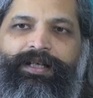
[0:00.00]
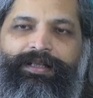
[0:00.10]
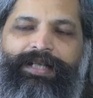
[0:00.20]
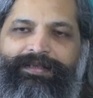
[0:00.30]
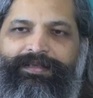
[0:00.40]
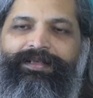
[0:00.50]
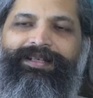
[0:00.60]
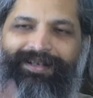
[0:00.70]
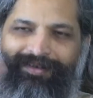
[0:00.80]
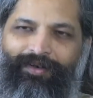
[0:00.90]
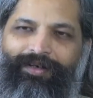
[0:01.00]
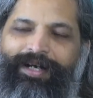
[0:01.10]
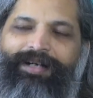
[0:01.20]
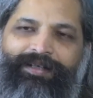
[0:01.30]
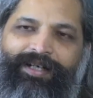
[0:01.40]
that city, or
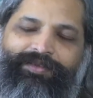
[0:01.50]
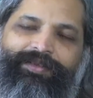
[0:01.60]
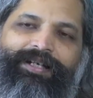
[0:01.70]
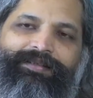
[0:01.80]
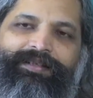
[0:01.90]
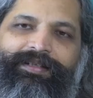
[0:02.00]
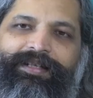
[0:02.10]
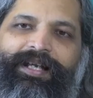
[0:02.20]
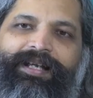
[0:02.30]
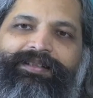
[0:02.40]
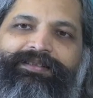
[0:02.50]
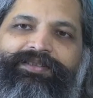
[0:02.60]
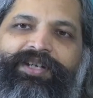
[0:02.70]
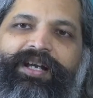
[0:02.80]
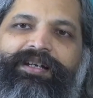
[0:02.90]
right next to that city, has
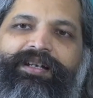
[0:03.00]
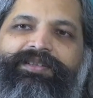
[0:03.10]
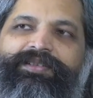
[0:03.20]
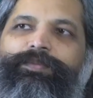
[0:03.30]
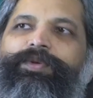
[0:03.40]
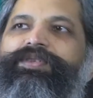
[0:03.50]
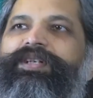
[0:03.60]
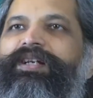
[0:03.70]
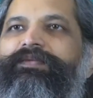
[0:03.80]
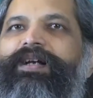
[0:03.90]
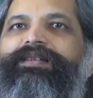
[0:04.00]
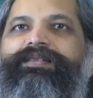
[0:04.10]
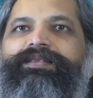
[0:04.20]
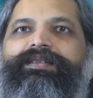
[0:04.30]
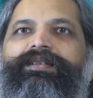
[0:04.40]
China's most
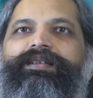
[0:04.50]
advanced